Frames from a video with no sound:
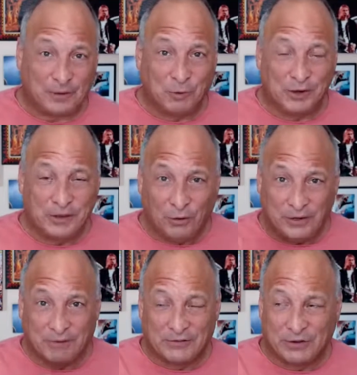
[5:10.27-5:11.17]
One of the
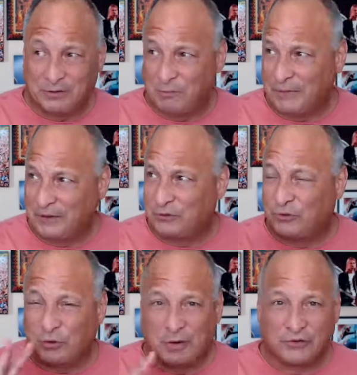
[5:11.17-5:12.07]
only original, I think there's
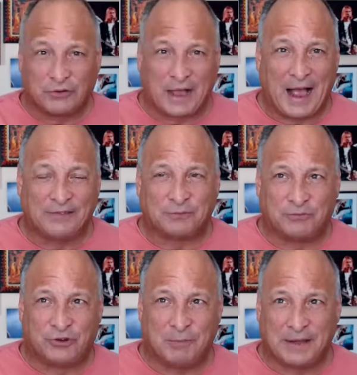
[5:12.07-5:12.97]
two original guys from
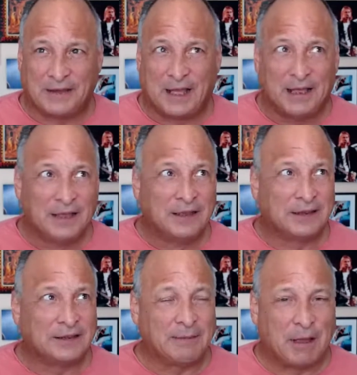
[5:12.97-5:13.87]
Jim and
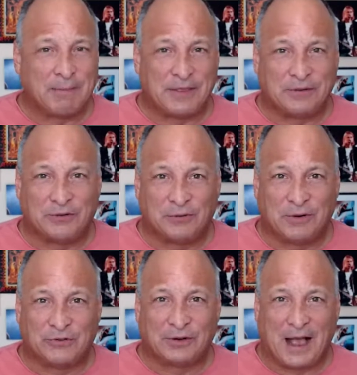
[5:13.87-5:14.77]
Clem might be the two
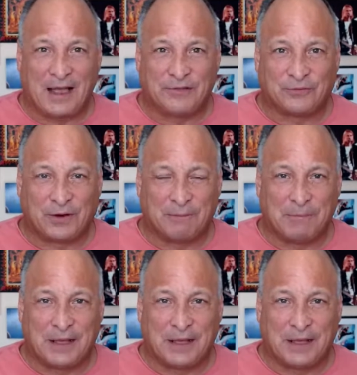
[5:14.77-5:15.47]
original guys from